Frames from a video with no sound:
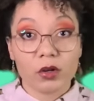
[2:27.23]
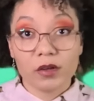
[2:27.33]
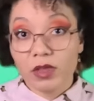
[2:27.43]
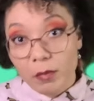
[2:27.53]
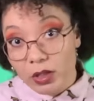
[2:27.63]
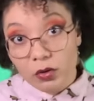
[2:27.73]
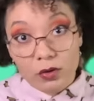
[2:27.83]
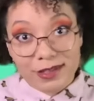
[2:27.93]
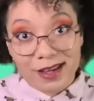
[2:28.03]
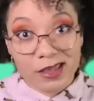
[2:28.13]
So given that my
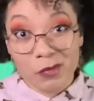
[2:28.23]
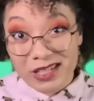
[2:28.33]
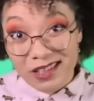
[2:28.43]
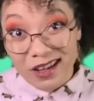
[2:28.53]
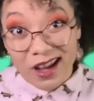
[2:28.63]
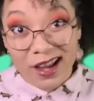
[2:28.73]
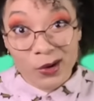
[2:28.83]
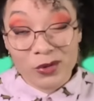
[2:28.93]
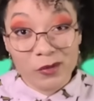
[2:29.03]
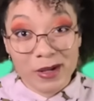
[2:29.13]
noodle is kind of the best thing I
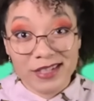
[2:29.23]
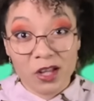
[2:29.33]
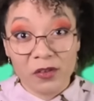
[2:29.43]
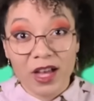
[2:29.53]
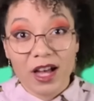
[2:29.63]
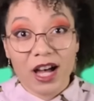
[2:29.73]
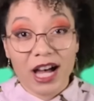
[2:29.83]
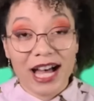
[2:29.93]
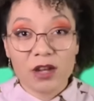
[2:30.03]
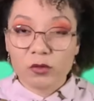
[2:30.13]
got going for myself,
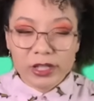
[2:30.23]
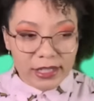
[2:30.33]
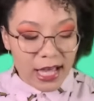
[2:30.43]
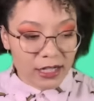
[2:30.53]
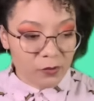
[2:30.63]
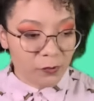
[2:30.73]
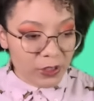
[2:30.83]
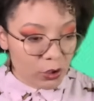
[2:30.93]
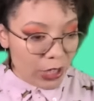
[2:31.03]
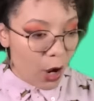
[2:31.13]
uh, I really got to
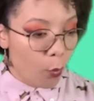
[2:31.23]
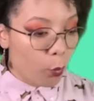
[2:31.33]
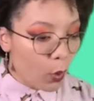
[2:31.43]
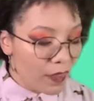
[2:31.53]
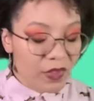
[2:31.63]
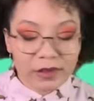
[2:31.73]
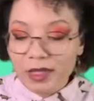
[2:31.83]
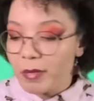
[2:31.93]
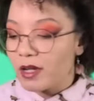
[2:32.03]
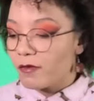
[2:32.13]
figure out what the
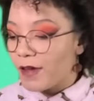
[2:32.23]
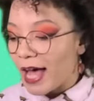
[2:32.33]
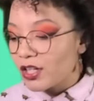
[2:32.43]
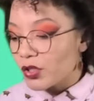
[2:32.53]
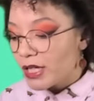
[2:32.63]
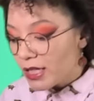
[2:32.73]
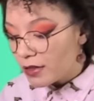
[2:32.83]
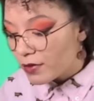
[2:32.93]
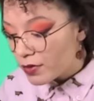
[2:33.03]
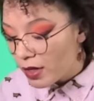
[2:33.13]
limiting factor
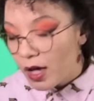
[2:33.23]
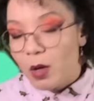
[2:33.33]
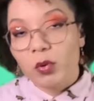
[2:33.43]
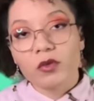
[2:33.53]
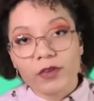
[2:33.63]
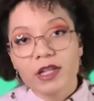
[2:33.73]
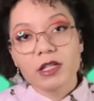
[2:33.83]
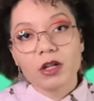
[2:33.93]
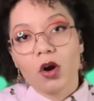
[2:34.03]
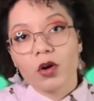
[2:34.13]
is
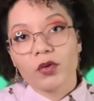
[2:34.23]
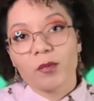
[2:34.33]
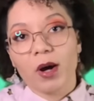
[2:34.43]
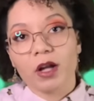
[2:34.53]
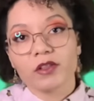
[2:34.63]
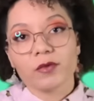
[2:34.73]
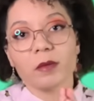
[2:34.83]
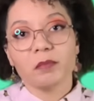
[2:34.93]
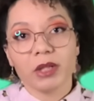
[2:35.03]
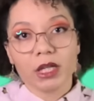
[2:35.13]
preventing arthropods
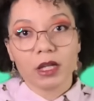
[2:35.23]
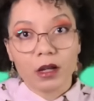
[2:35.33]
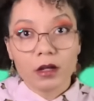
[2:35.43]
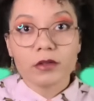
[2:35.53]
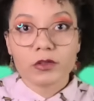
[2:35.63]
from being